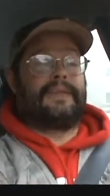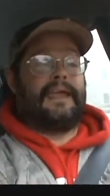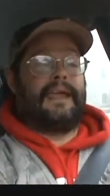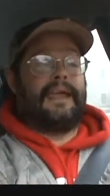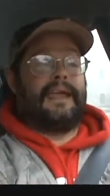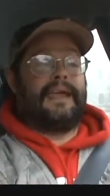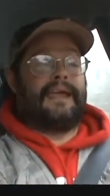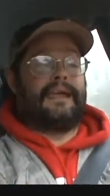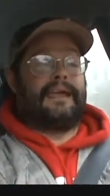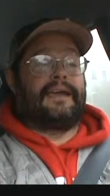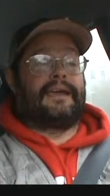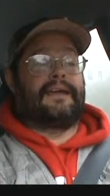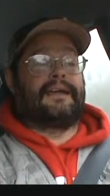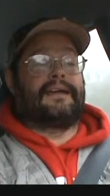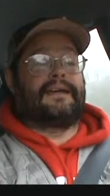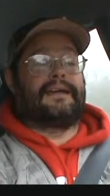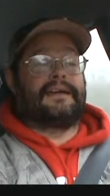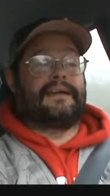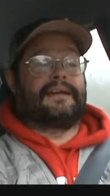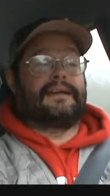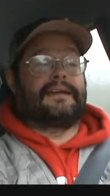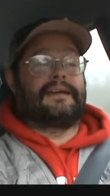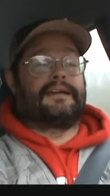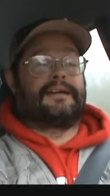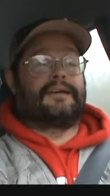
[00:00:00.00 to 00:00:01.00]
and
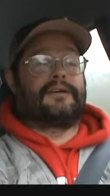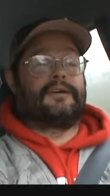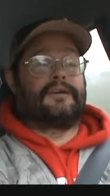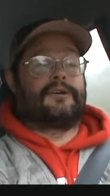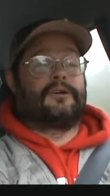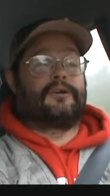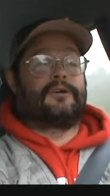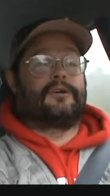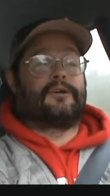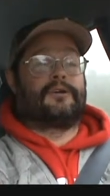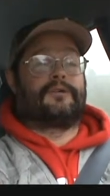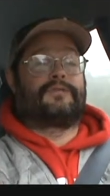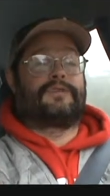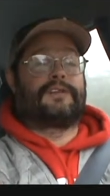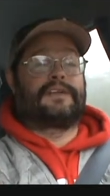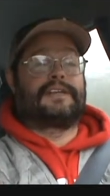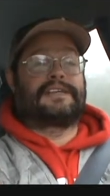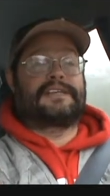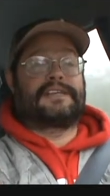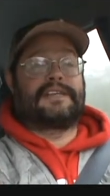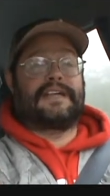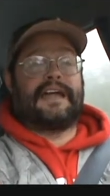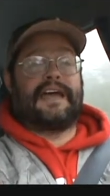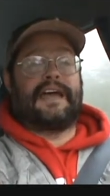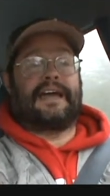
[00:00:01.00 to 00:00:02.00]
uh, hopefully
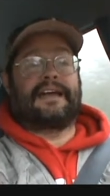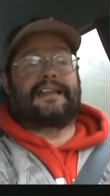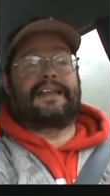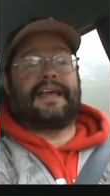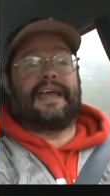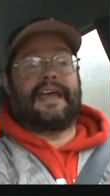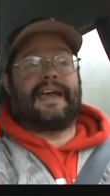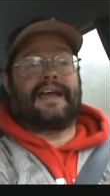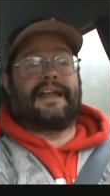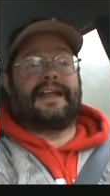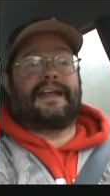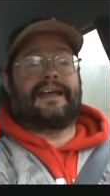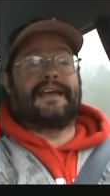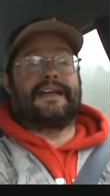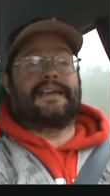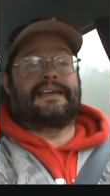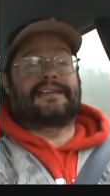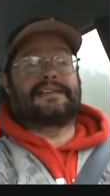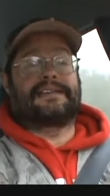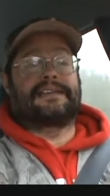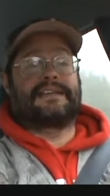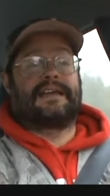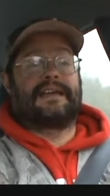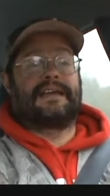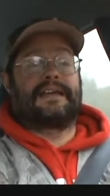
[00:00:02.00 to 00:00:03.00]
snag that
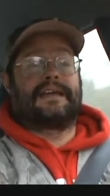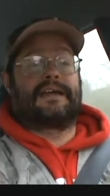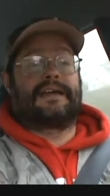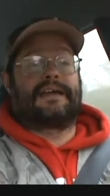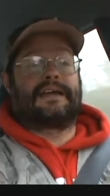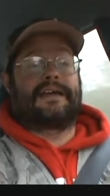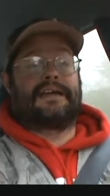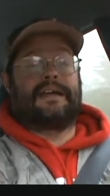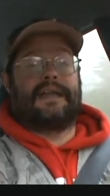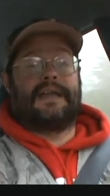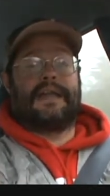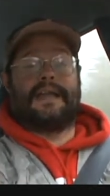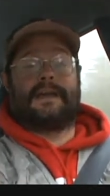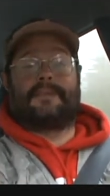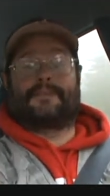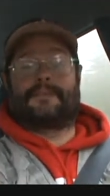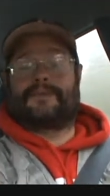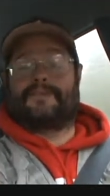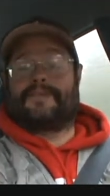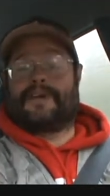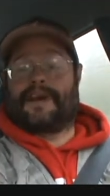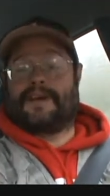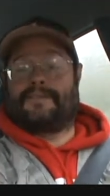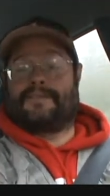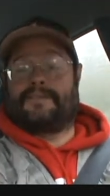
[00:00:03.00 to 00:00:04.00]
as number
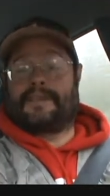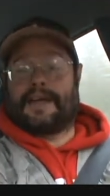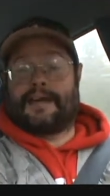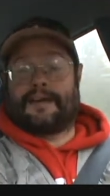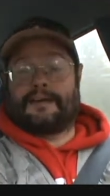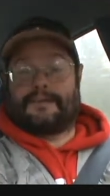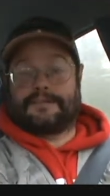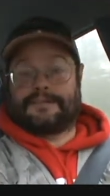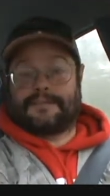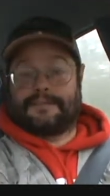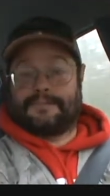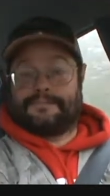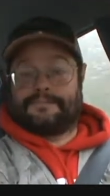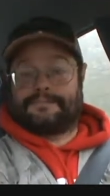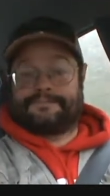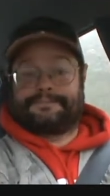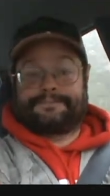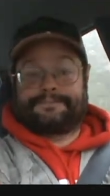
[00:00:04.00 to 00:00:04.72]
5,000.